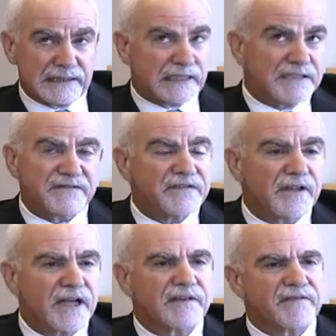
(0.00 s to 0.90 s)
Doesn't feel
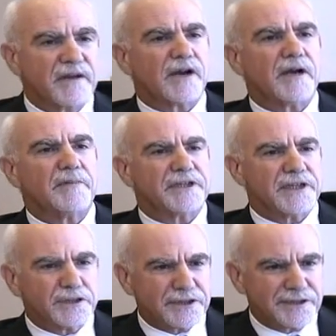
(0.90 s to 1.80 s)
like a fair
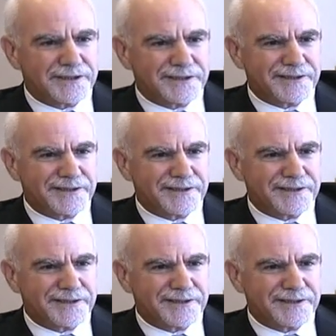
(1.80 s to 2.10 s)
competition,